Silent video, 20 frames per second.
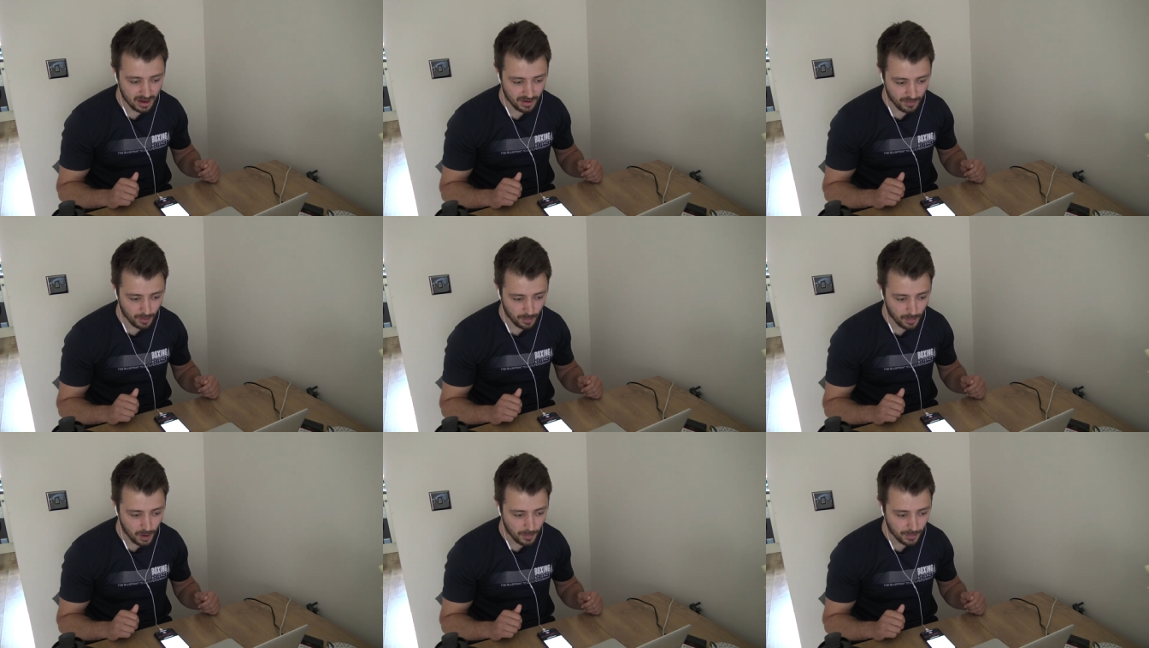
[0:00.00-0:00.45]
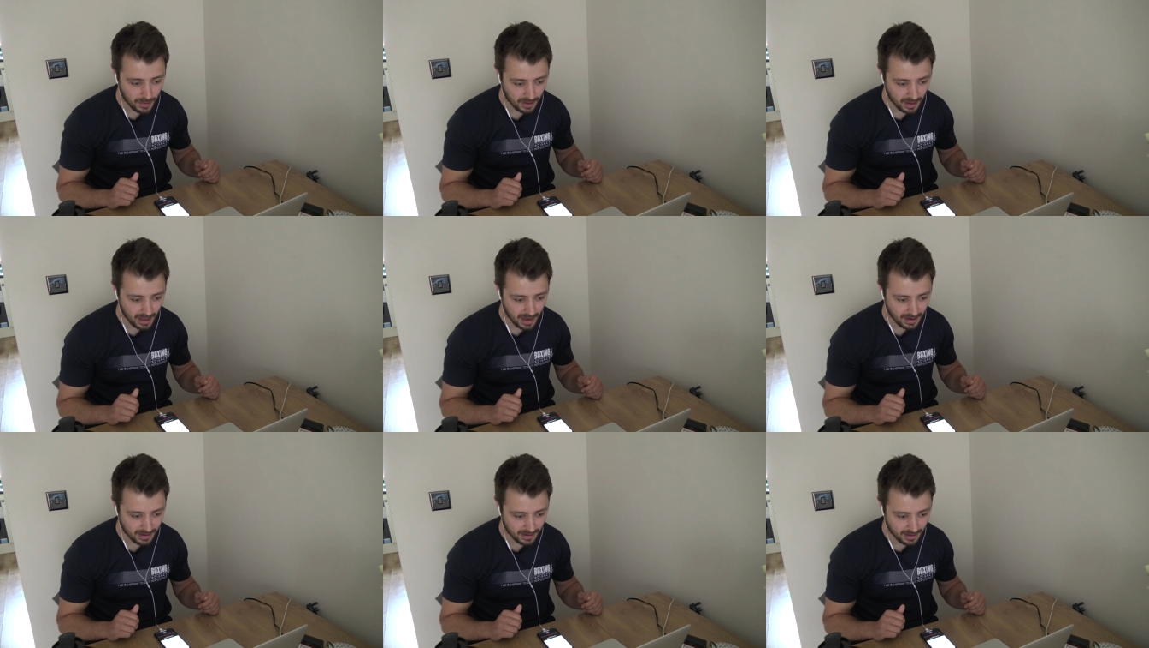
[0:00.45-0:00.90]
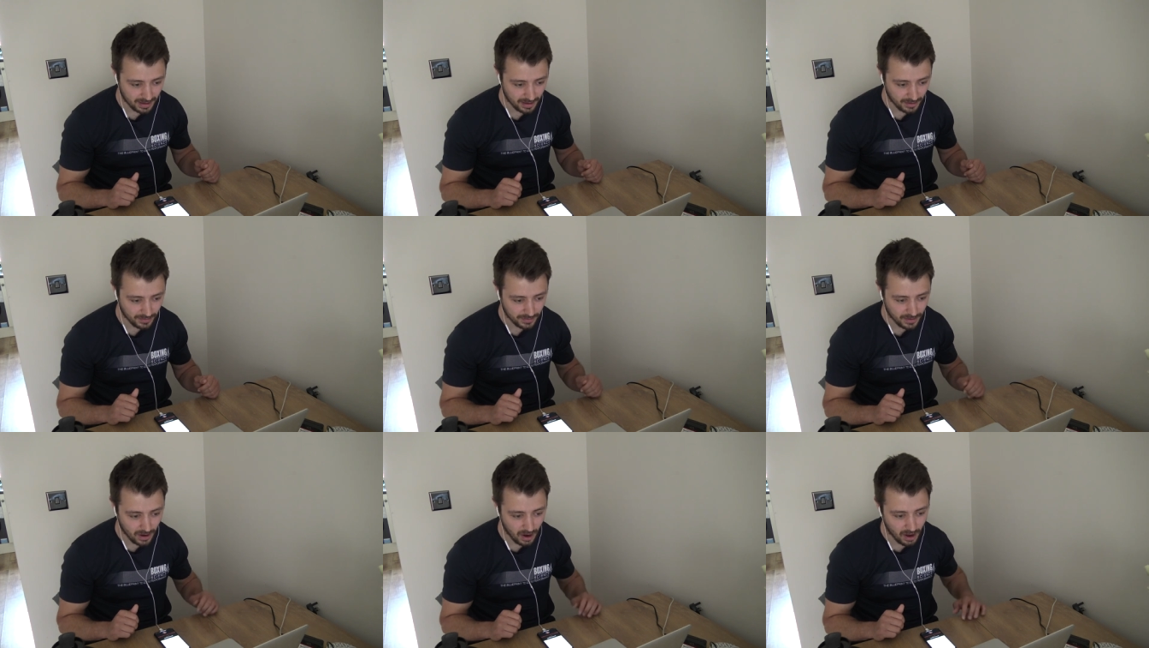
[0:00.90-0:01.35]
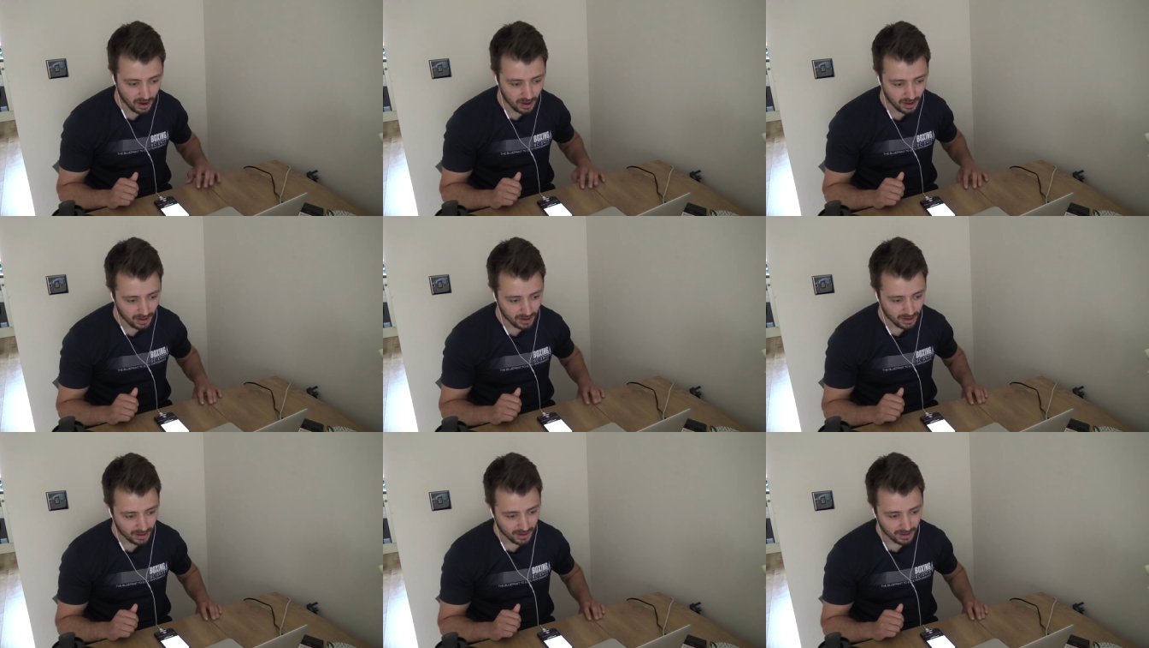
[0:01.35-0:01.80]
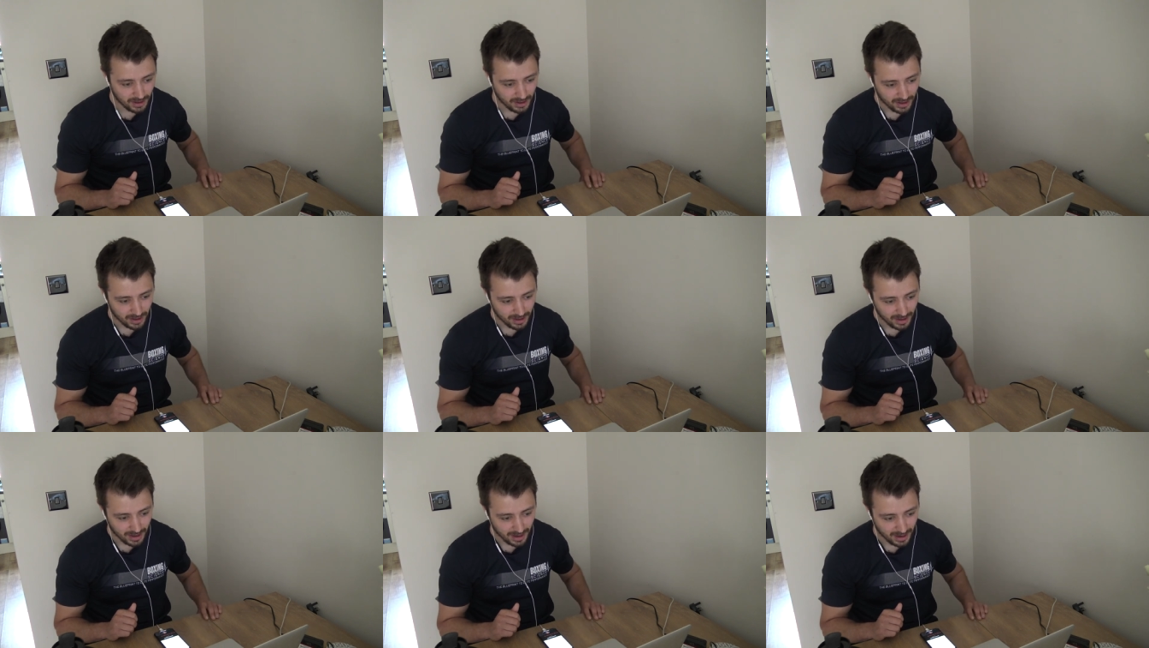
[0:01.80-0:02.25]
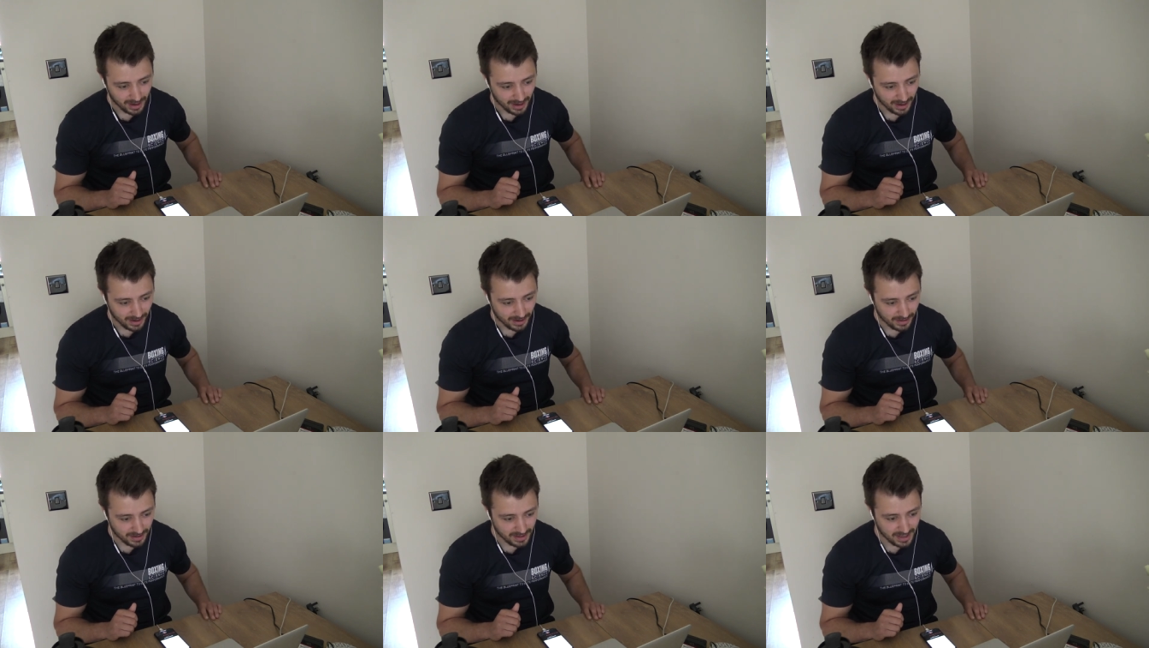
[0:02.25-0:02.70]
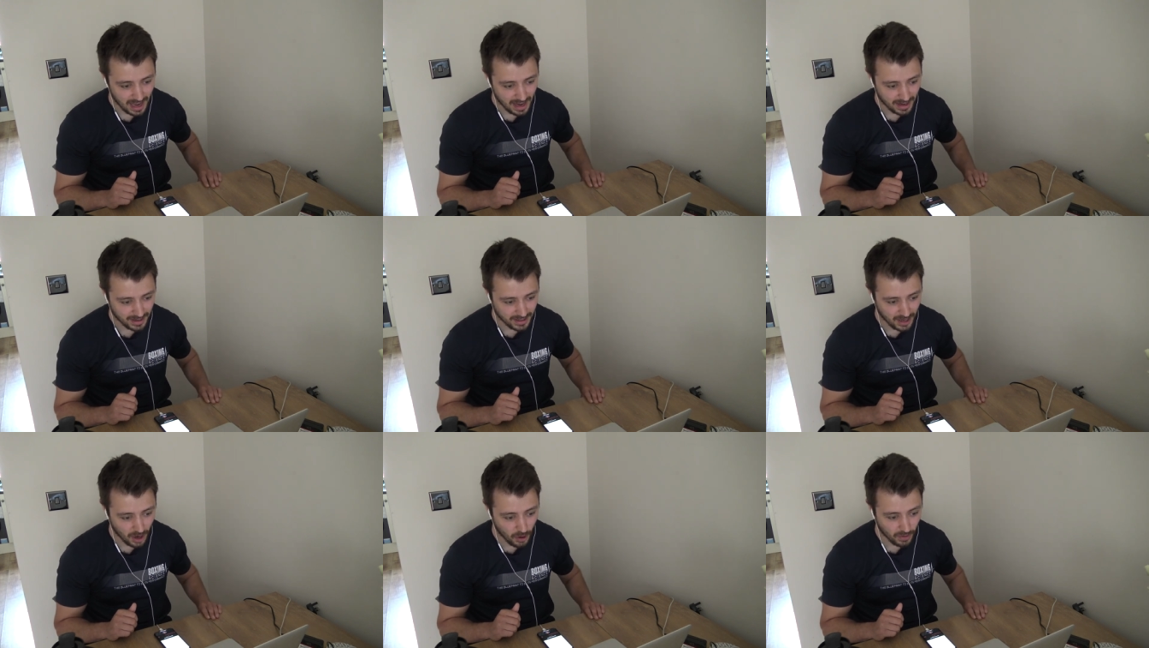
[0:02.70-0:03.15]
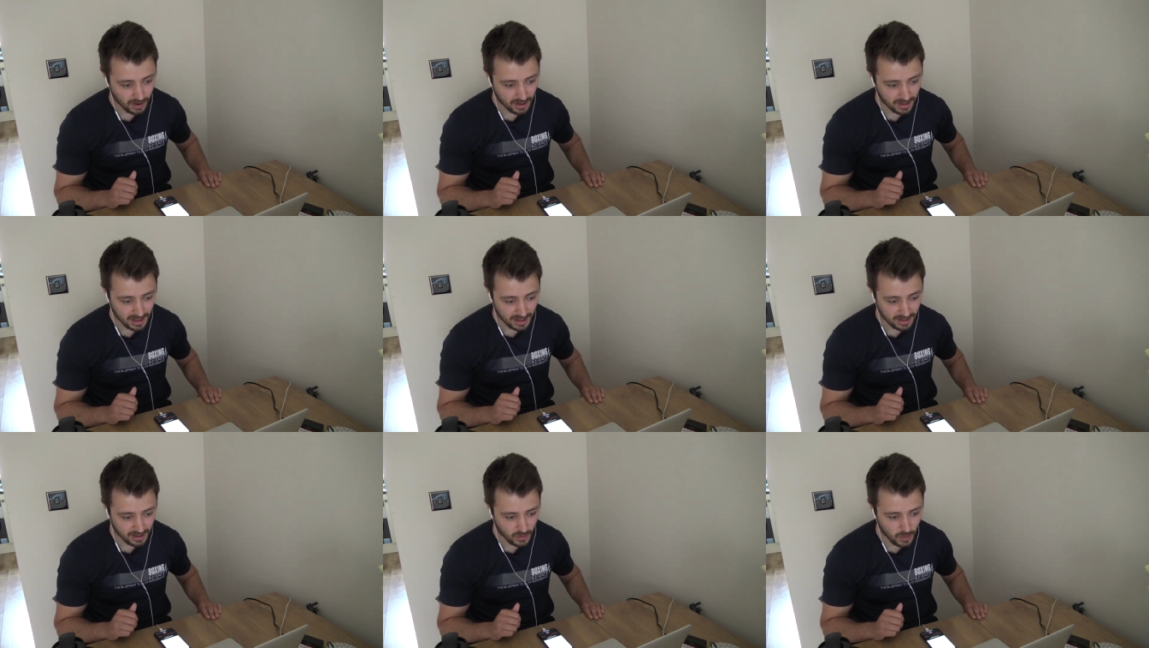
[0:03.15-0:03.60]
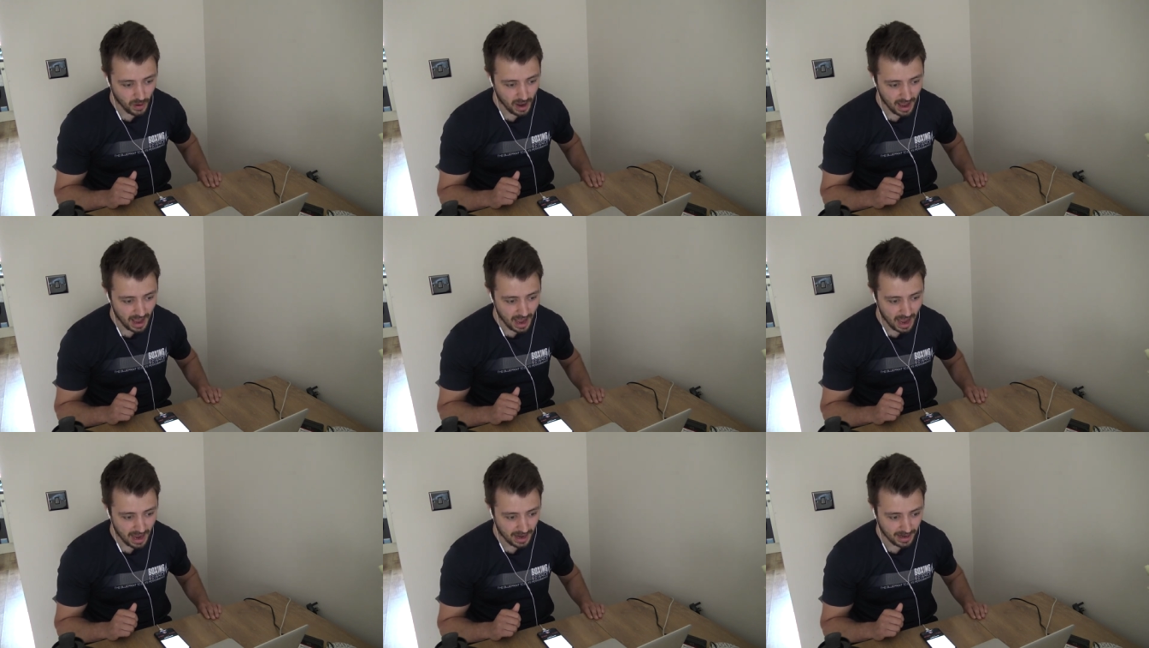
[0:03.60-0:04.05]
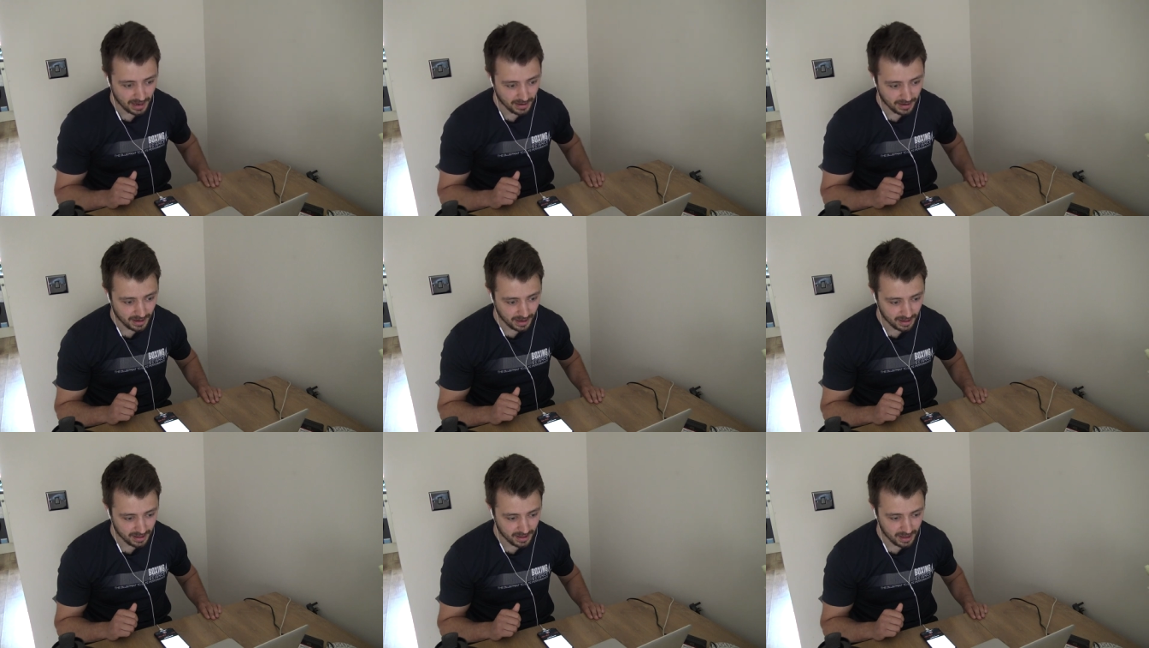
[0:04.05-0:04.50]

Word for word: of a population have got tight shoulders, that's quite high in, in